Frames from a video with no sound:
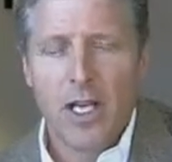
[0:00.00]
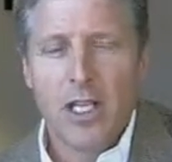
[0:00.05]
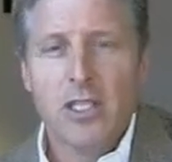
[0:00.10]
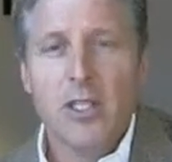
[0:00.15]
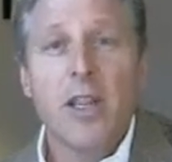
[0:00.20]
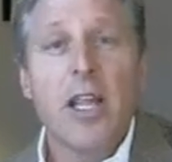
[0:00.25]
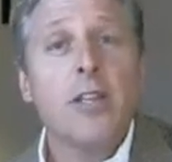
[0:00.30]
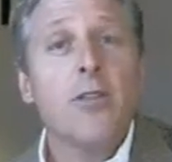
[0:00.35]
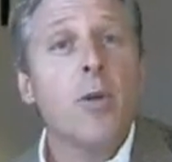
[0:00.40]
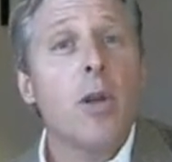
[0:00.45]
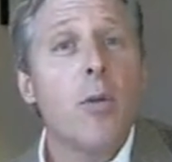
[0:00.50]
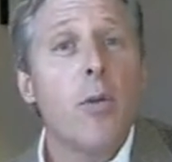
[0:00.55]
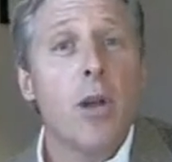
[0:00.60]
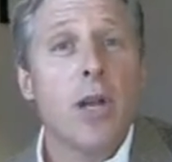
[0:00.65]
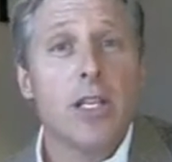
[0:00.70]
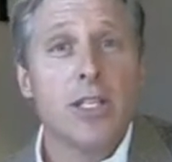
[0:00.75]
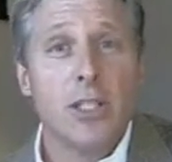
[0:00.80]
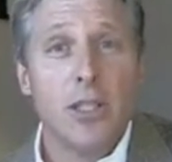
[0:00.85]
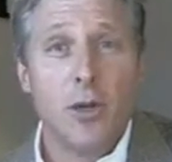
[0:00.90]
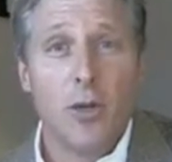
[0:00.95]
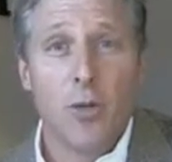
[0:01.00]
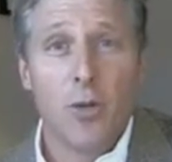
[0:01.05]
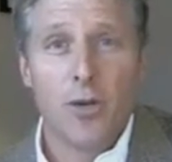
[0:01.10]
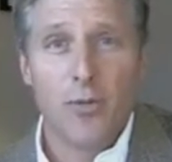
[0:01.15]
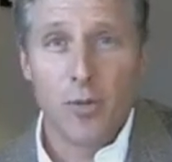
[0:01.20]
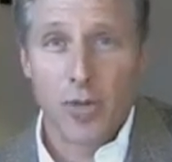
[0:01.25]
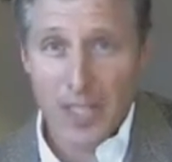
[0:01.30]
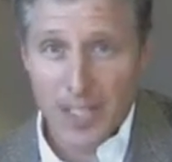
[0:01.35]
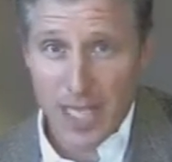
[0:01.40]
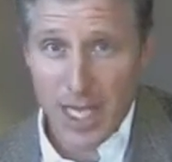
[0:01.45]
So that's what I want to do
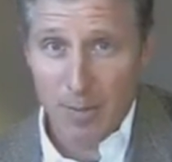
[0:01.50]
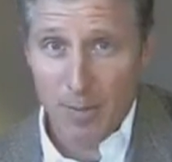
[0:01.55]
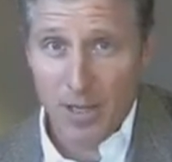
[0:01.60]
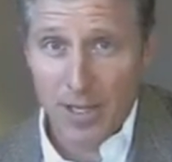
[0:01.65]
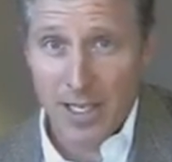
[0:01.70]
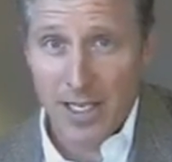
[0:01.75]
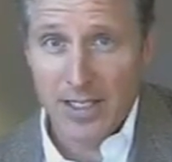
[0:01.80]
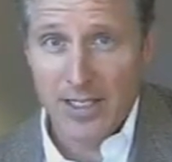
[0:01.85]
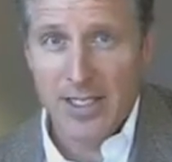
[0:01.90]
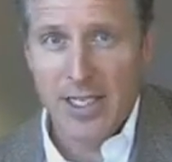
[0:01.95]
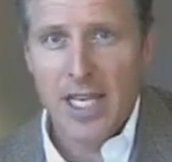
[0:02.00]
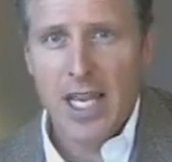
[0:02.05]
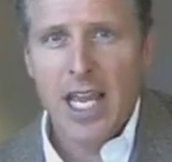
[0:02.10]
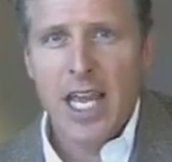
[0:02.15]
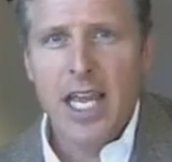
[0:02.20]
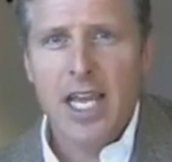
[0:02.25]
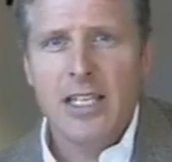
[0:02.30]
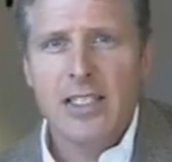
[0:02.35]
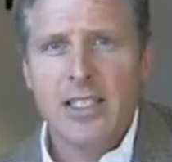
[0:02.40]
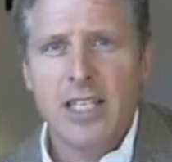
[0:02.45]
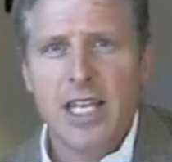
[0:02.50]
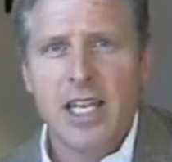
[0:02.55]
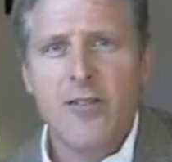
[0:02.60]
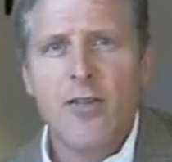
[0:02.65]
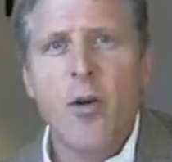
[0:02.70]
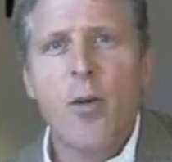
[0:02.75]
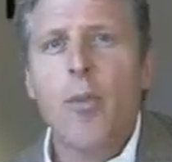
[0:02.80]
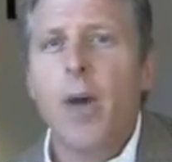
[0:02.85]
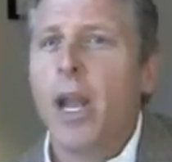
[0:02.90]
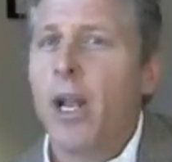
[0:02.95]
in retaping this, is to
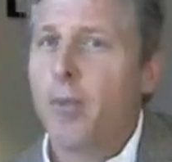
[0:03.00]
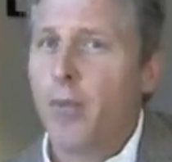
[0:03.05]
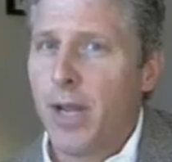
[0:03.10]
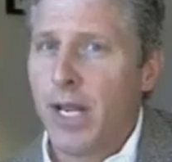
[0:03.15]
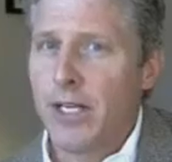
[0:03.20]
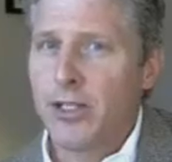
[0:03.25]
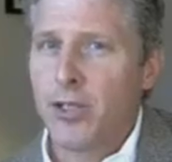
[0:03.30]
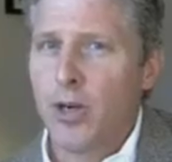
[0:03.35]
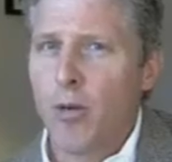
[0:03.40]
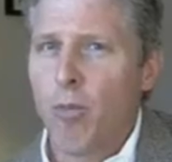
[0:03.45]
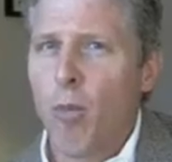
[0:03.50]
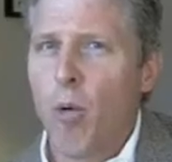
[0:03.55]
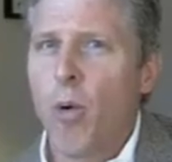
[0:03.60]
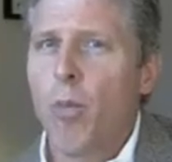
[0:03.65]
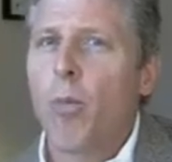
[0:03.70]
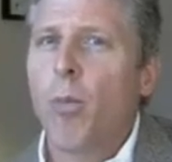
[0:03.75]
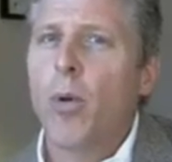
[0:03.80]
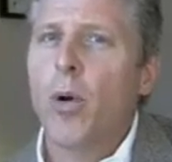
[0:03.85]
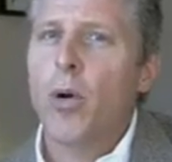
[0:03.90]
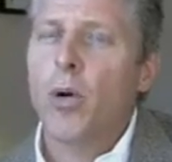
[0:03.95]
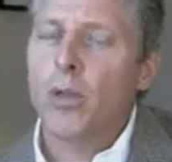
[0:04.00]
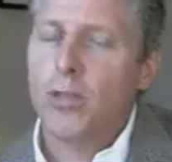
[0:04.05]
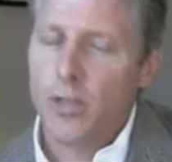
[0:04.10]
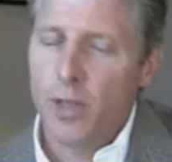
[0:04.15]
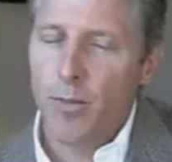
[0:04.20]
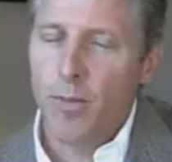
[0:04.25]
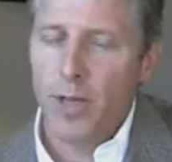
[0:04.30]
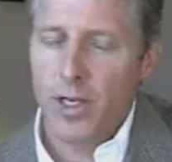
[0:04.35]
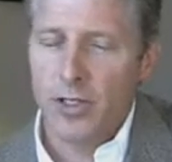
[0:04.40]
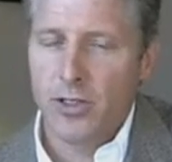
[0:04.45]
give you a better picture, a more
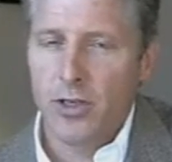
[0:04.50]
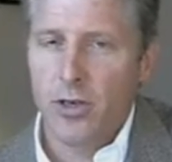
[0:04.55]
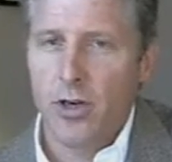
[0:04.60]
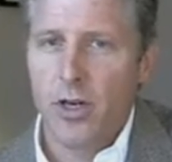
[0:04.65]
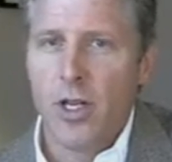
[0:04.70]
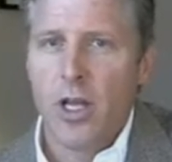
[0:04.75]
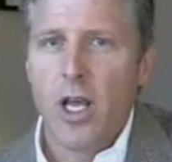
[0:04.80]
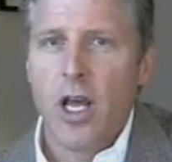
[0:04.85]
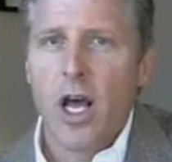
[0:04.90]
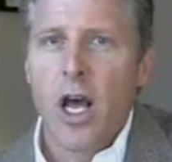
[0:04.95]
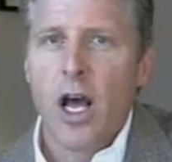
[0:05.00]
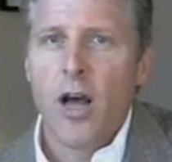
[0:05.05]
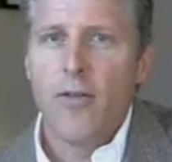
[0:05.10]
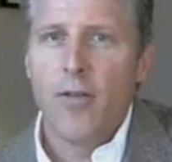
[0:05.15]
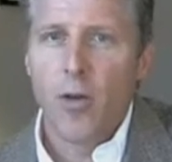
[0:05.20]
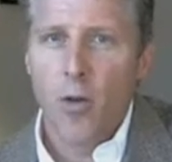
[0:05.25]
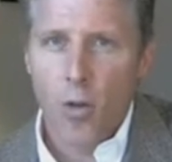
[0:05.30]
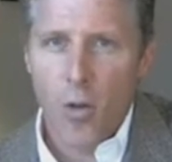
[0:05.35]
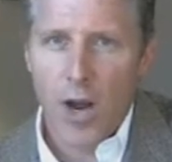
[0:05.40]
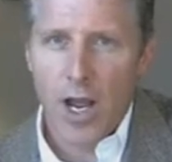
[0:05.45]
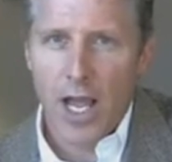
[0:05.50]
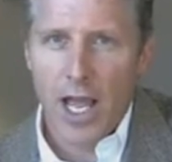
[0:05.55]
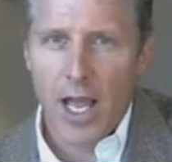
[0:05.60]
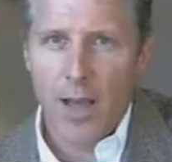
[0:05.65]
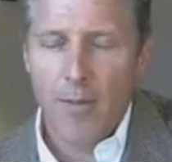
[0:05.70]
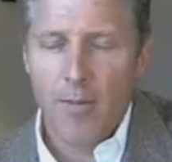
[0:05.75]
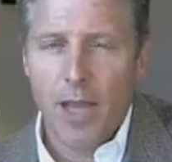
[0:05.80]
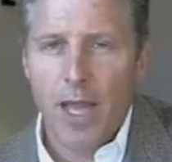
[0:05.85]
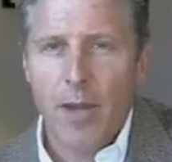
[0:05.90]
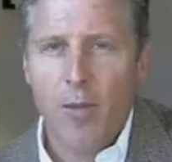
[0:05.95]
personal picture of who I
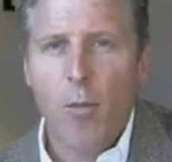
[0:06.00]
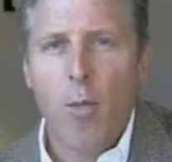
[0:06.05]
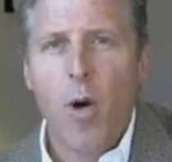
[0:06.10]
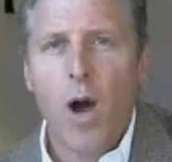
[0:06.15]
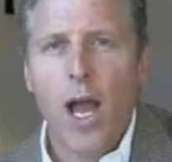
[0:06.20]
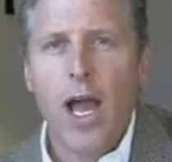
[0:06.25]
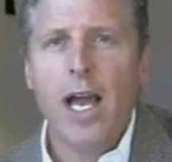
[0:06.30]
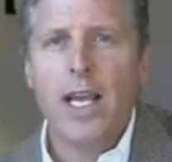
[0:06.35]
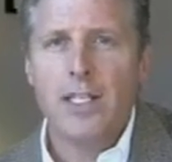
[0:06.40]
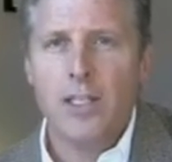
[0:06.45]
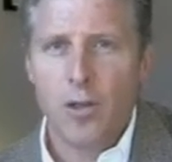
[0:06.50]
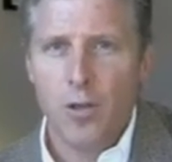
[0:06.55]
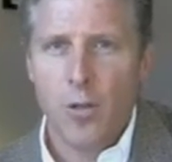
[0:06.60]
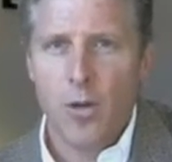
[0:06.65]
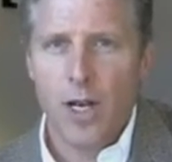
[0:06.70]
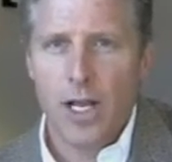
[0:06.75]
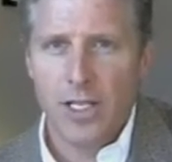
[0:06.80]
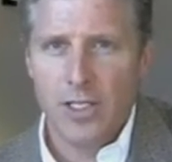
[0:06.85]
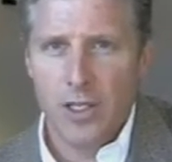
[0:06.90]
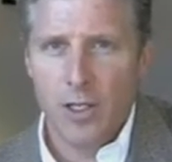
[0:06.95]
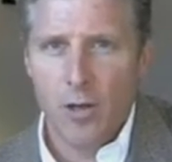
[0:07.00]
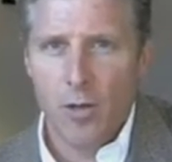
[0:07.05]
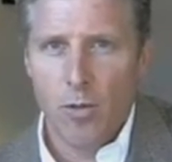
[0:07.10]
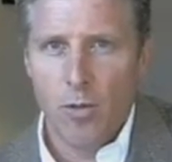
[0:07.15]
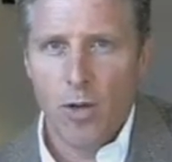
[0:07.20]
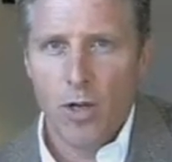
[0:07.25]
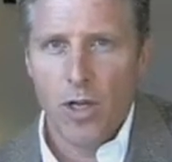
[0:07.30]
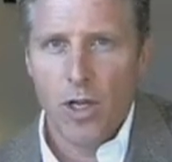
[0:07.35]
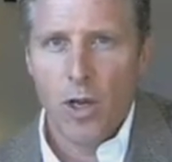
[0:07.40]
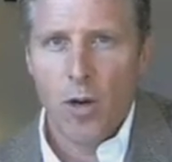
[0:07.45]
am and why I do what I
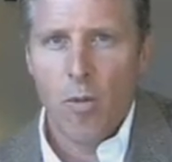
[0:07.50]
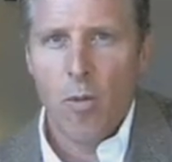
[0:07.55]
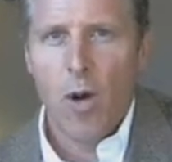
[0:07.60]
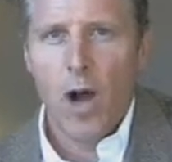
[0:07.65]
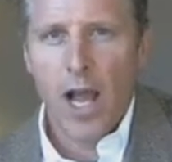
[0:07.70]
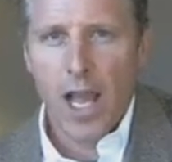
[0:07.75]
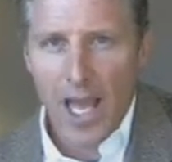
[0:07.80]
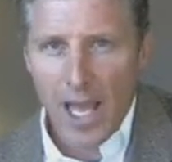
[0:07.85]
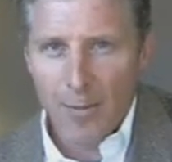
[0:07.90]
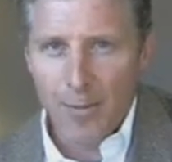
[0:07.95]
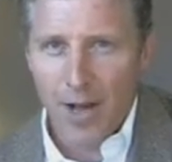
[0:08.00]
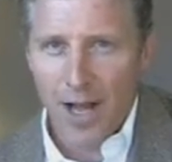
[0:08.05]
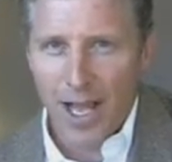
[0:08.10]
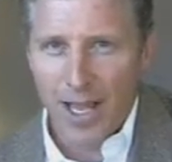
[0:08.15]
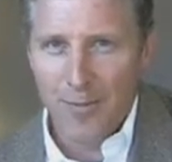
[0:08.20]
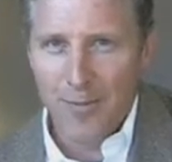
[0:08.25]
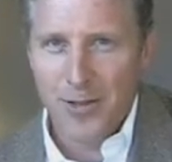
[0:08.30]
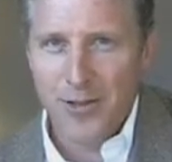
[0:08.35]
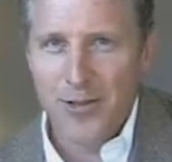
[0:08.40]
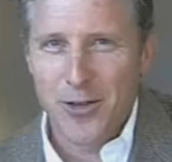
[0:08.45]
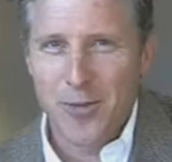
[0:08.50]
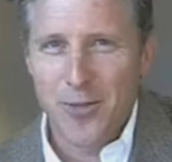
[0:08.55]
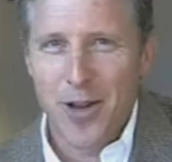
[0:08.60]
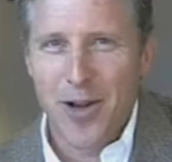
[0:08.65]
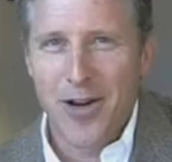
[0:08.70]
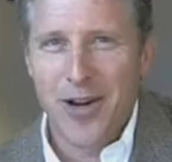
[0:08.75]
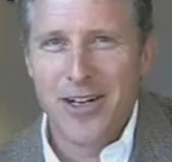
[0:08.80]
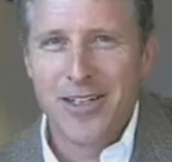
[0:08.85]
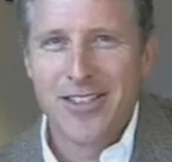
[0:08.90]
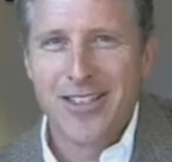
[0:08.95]
do. Why am I Mr.
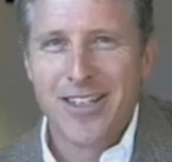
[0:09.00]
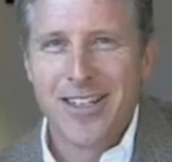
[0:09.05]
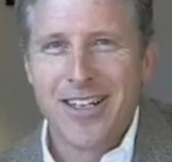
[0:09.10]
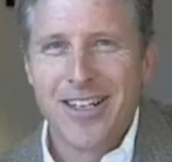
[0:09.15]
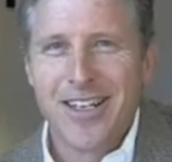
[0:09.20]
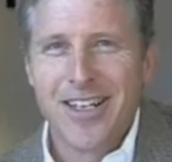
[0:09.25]
Marriage?